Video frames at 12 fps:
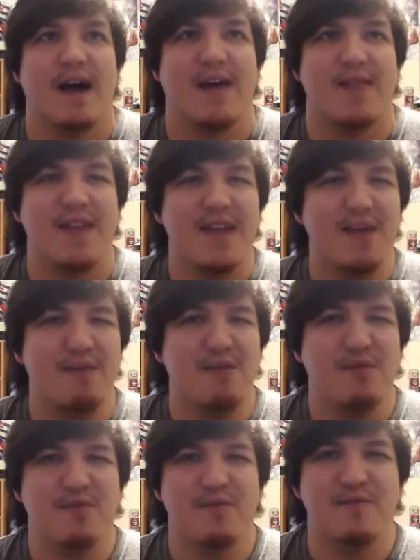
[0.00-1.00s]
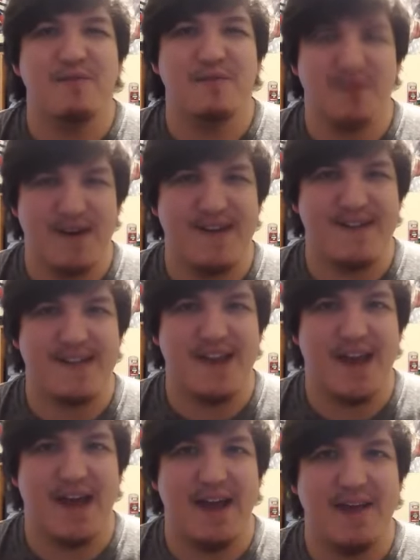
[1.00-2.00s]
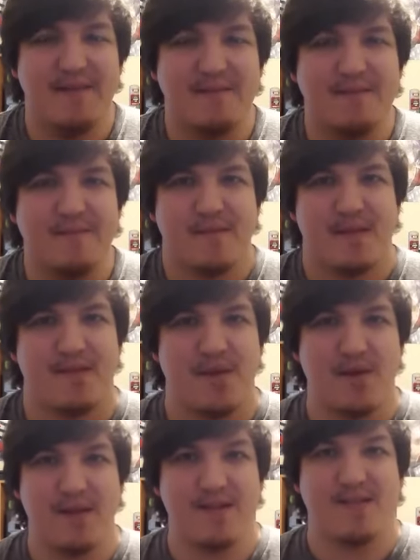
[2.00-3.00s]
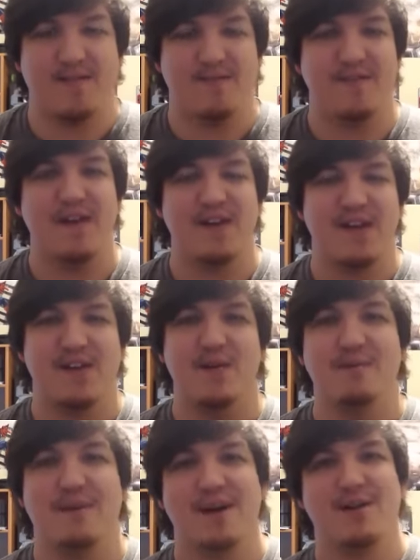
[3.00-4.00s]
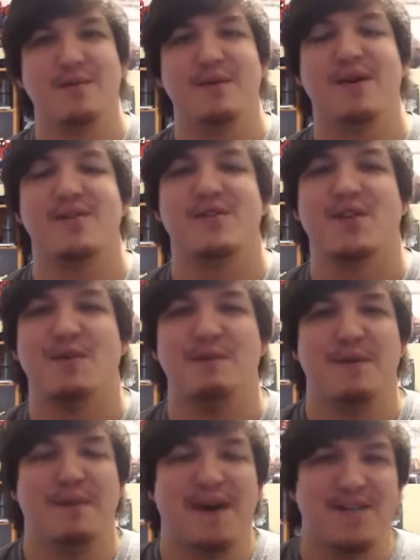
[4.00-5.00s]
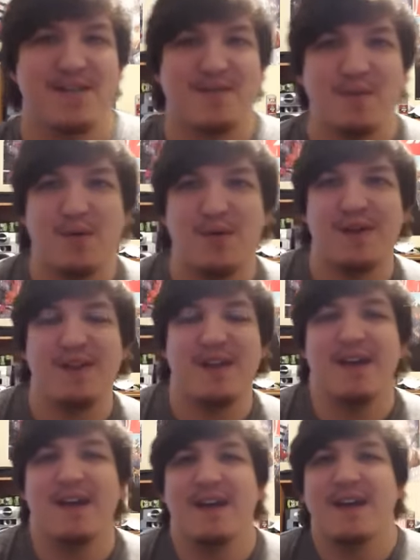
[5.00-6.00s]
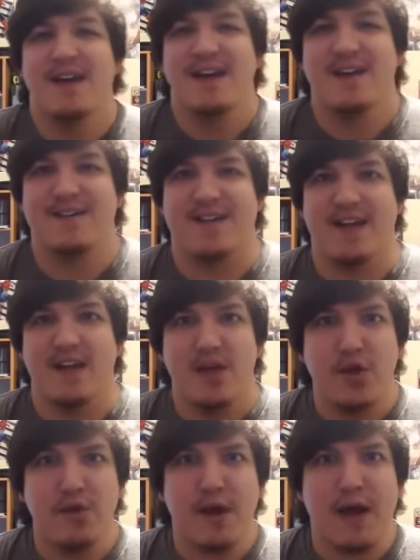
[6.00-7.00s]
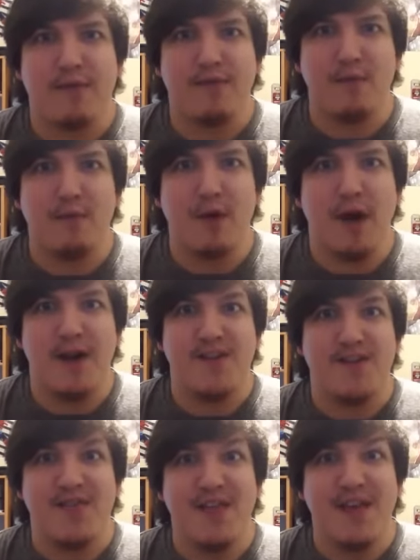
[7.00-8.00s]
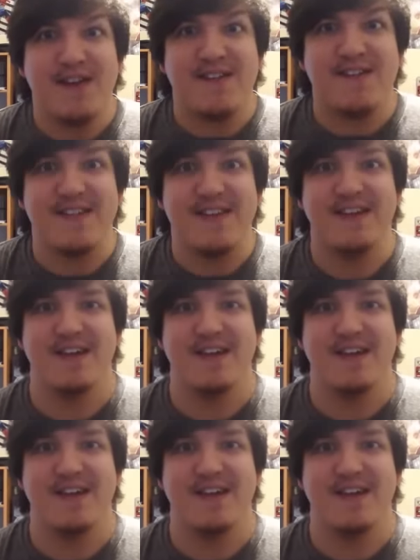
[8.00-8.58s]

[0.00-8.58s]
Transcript: I think it was released today, so it's fairly new. My little brother told me about it this morning. He was like, you have to watch this!